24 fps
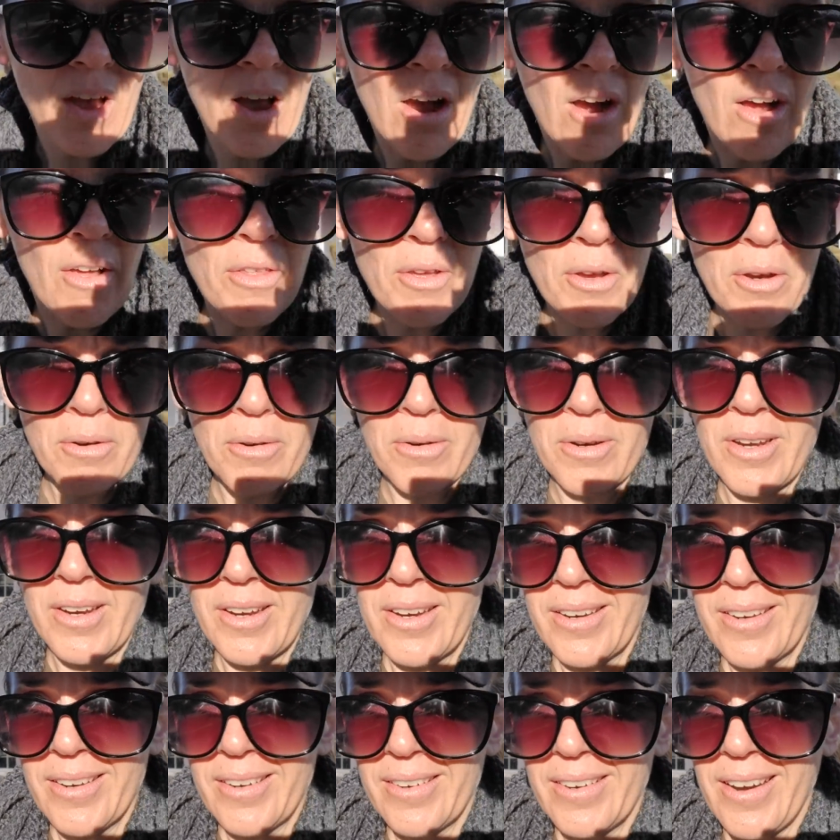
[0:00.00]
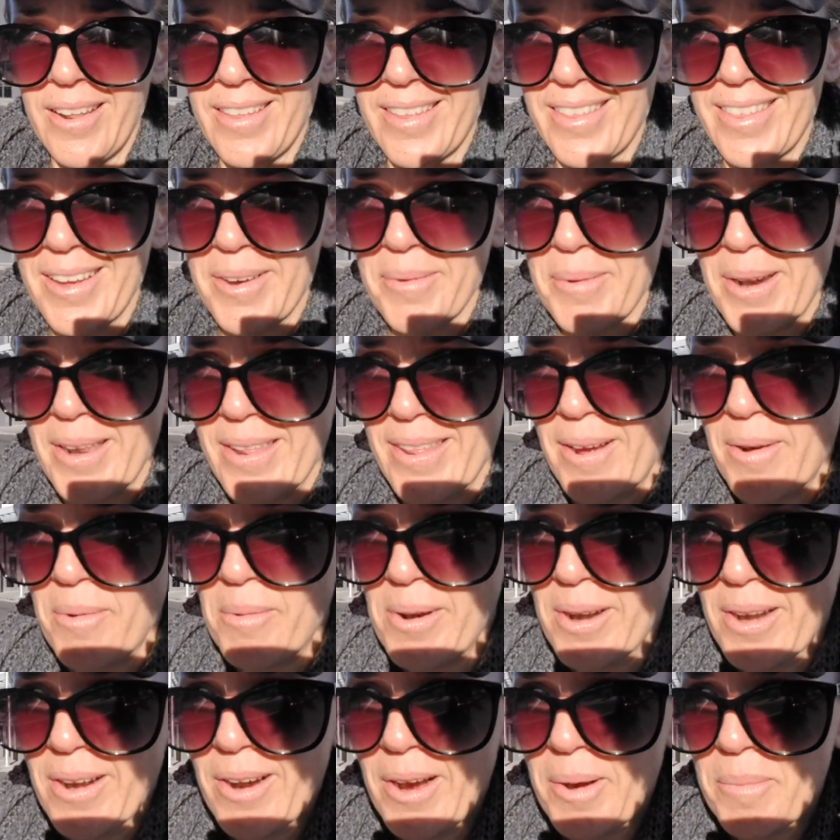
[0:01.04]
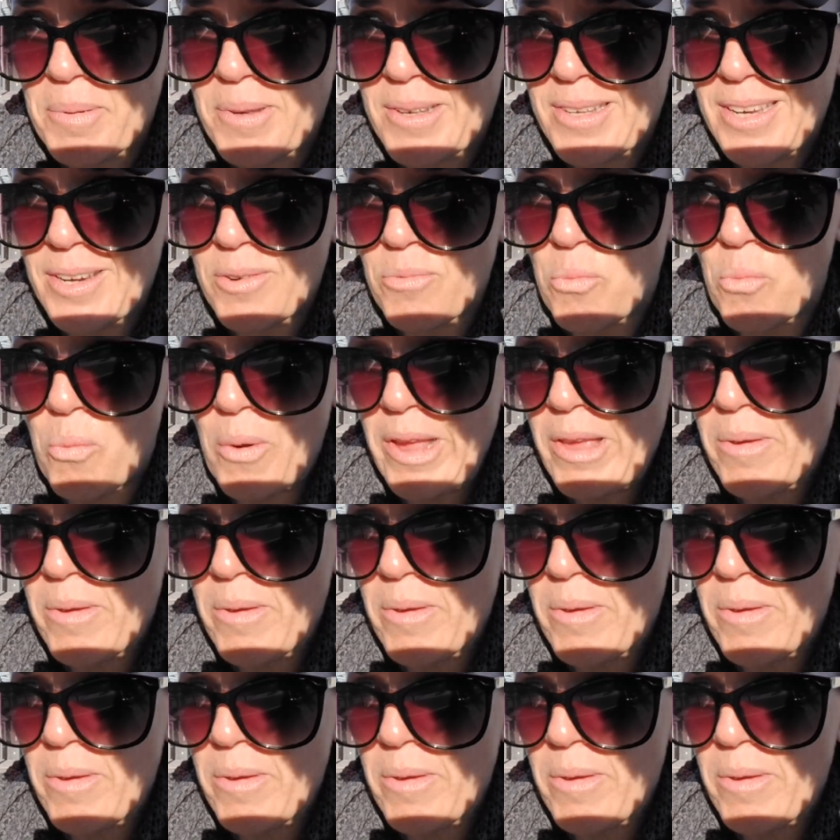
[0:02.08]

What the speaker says: Although, now that I think about it, that one cop did wake